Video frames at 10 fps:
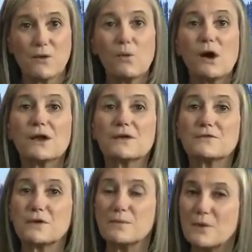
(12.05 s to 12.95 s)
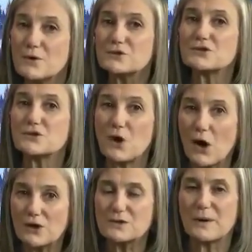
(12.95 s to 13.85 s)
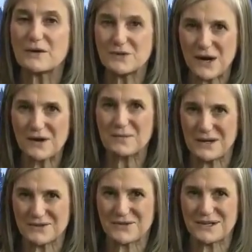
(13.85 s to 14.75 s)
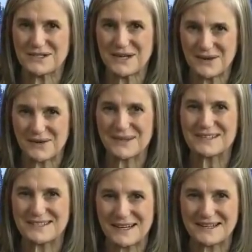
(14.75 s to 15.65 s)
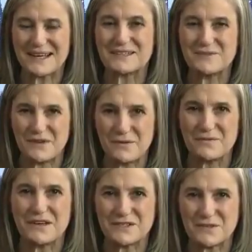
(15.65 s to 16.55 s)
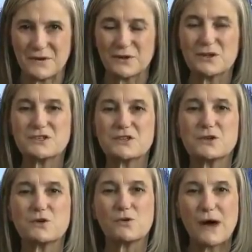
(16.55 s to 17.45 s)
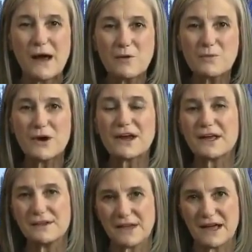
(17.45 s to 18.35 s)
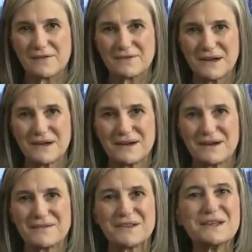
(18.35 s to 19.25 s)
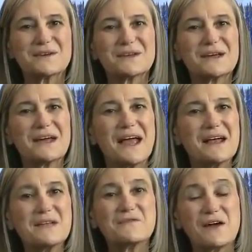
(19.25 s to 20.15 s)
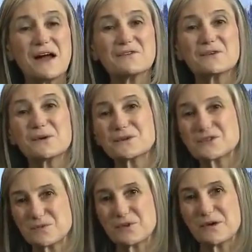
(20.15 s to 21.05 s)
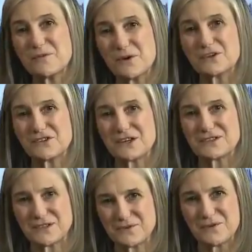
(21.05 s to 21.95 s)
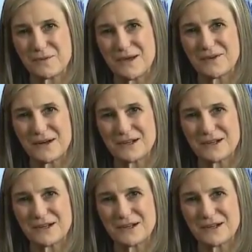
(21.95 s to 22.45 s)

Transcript: One of the most talked about documentaries here at the Sundance Film Festival looks at the groundbreaking life of the nearly 85-year-old Supreme Court Justice Ruth Bader